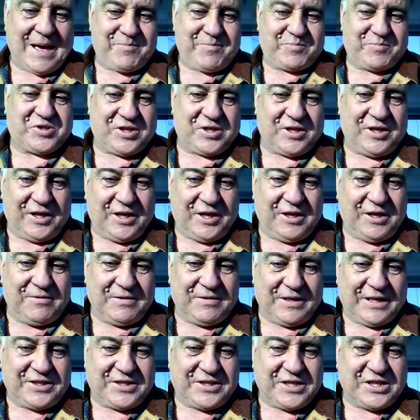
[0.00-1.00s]

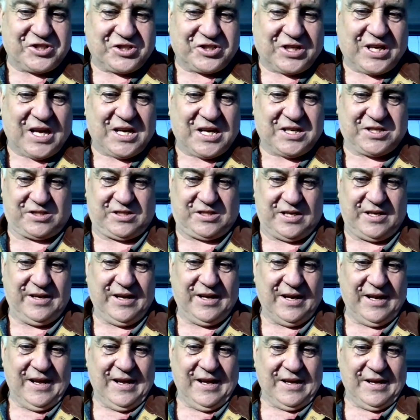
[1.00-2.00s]
absolutely
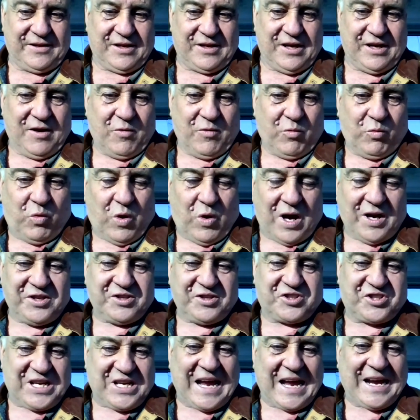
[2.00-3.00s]
disgusting that one
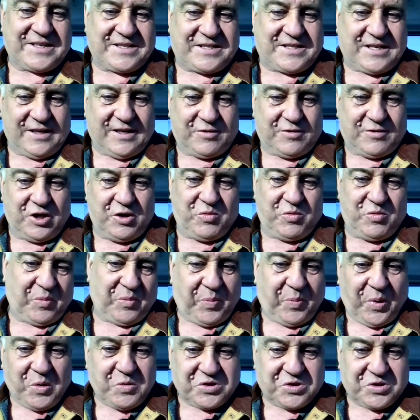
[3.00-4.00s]
sector, who were
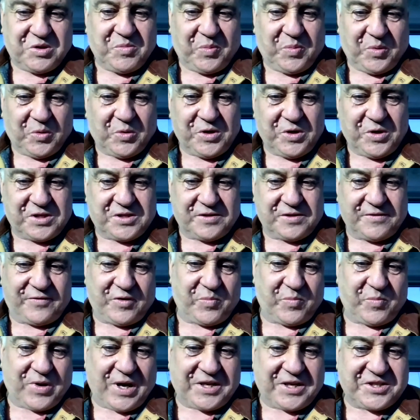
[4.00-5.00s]
the poster boys of
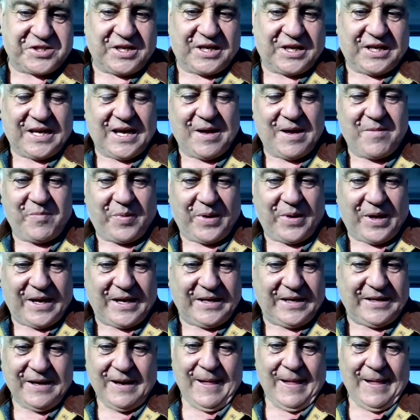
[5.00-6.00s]
the Brexit
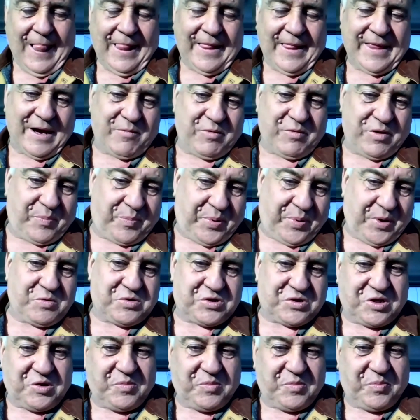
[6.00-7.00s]
campaign, they were the
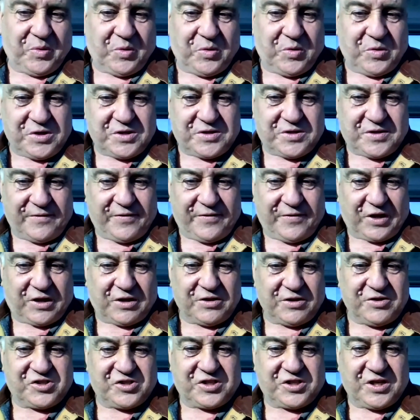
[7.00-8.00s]
poster boys of the
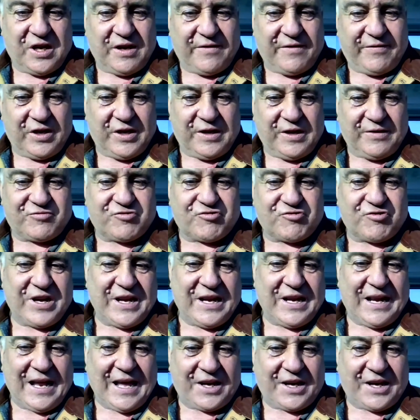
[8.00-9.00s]
Conservatives'
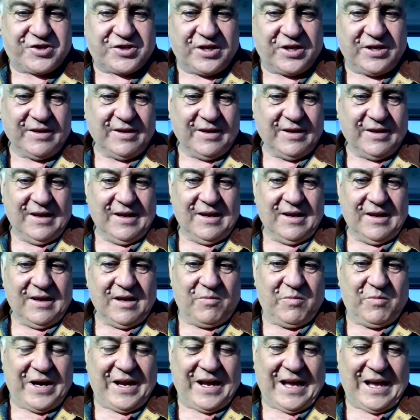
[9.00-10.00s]
re election.
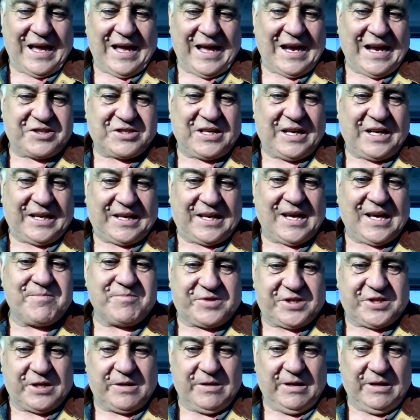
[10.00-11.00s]
And when it actually
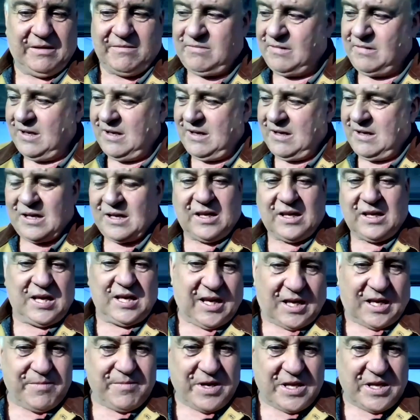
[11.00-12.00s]
come to it,
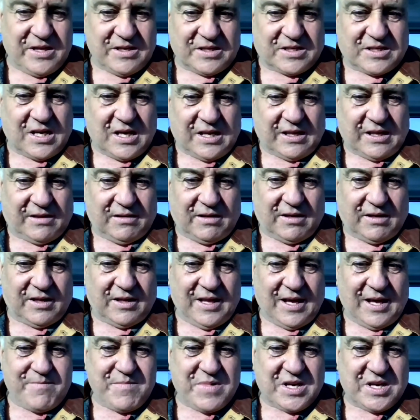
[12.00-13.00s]
kick him in the teeth. Look
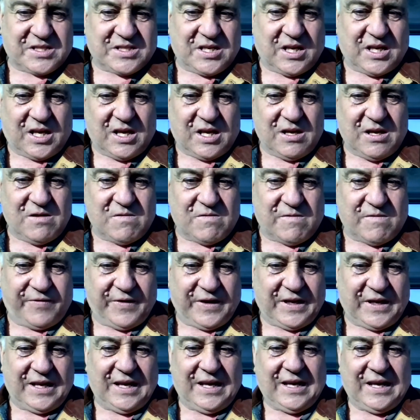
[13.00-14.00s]
at that, Mr.
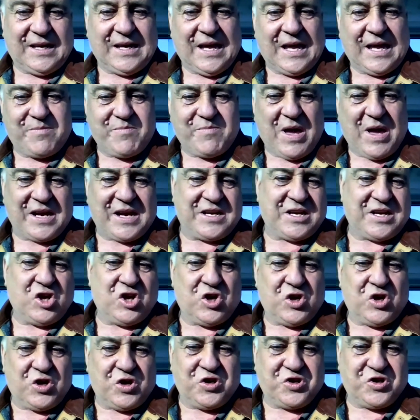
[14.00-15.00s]
Gove. He, he, he made a
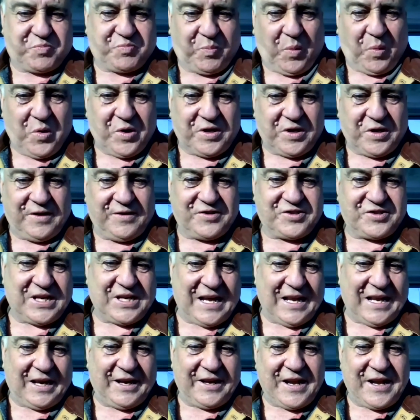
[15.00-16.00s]
huge point in
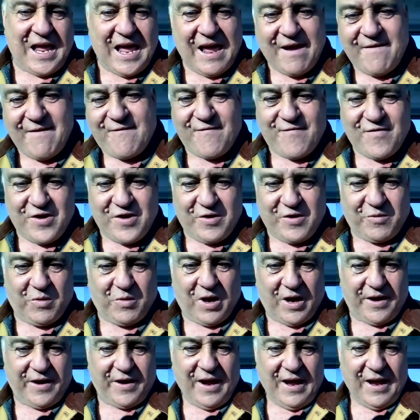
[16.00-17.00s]
telling
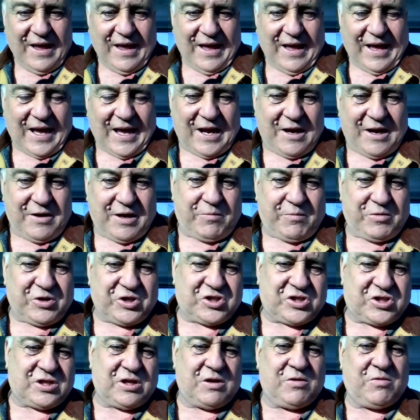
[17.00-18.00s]
everyone how he
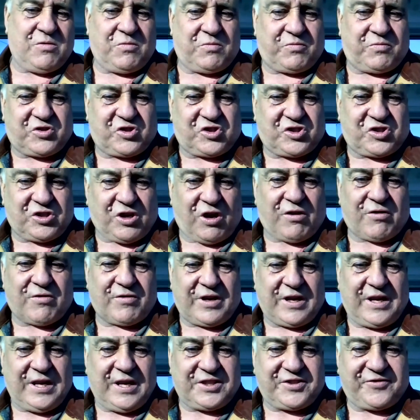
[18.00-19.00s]
was so
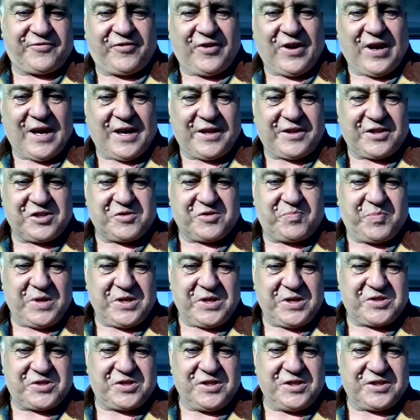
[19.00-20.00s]
sorry his father's
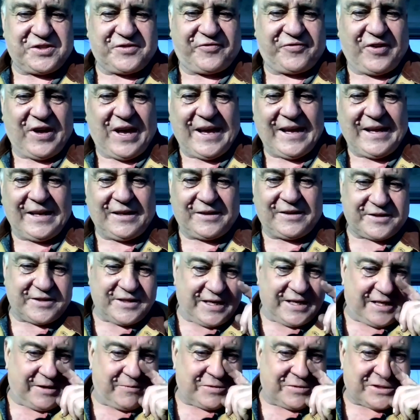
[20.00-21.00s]
business failed
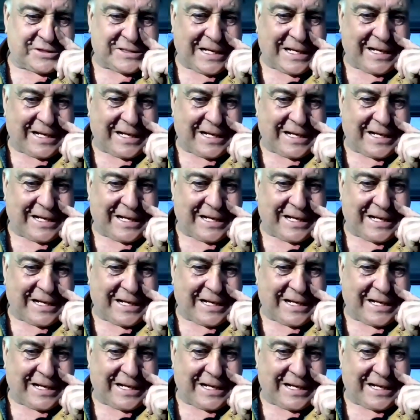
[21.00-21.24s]
and he was